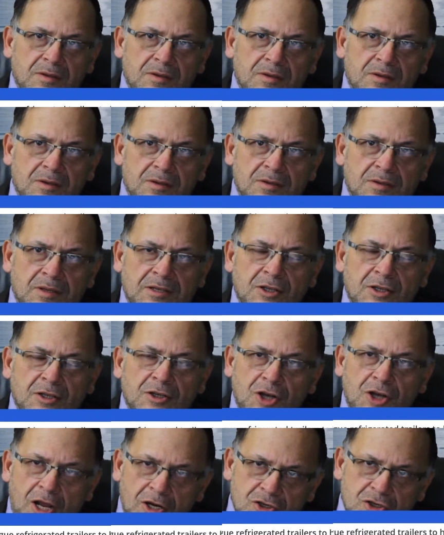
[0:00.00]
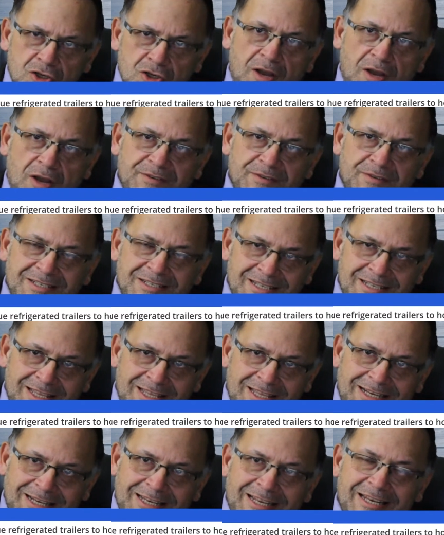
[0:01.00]
that the doctor's offices and
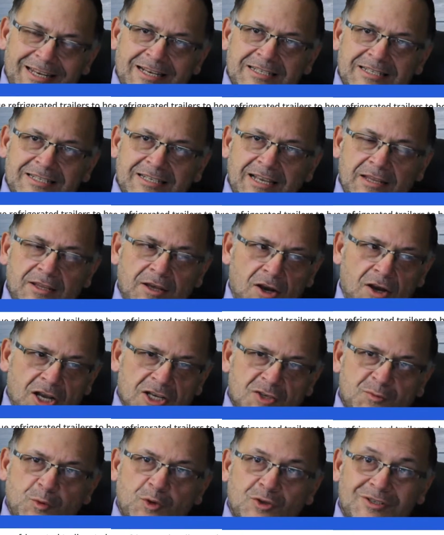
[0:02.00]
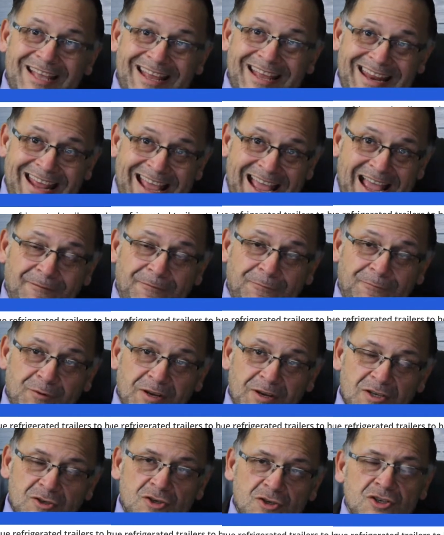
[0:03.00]
the clinics and the hospitals that have
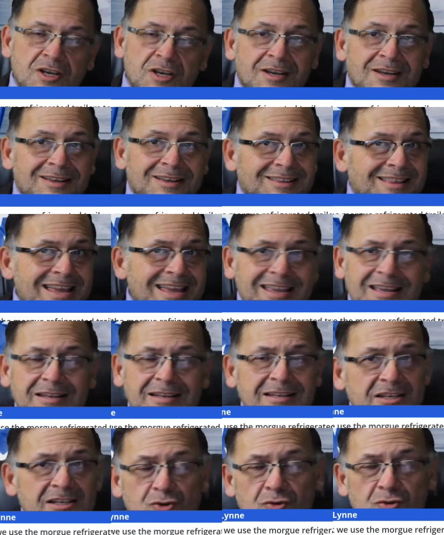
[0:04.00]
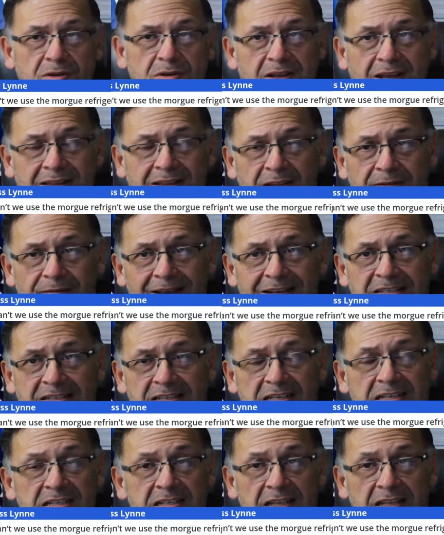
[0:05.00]
freezers, they could get the
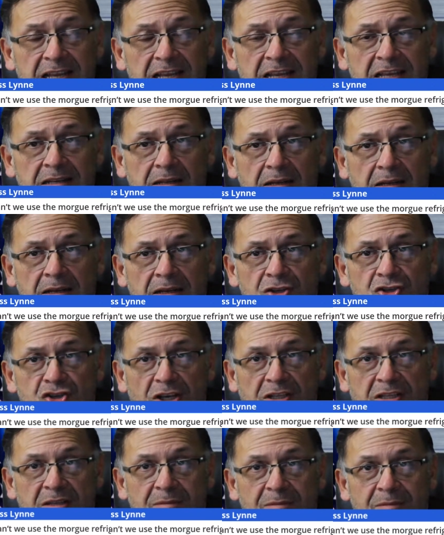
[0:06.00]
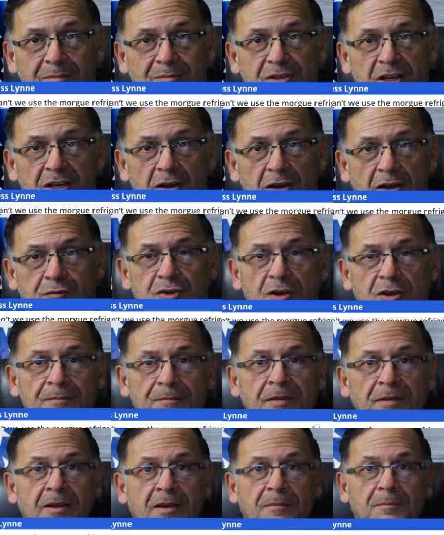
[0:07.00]
vaccines and they could inject them themselves.
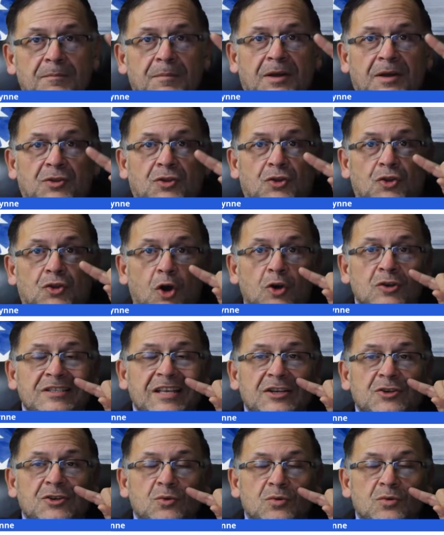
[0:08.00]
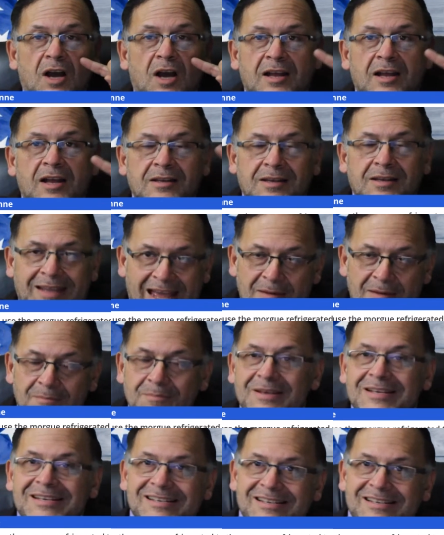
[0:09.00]
But those that do not can
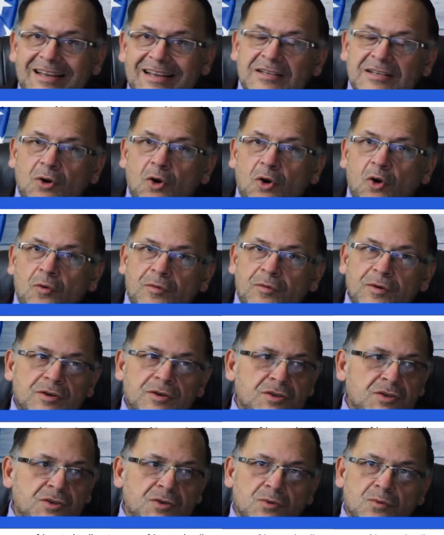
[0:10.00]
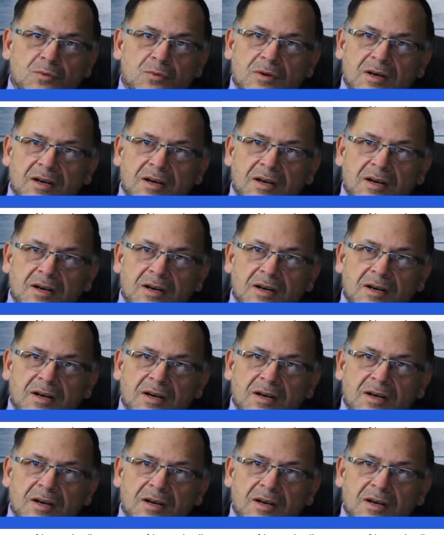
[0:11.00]
be sent over to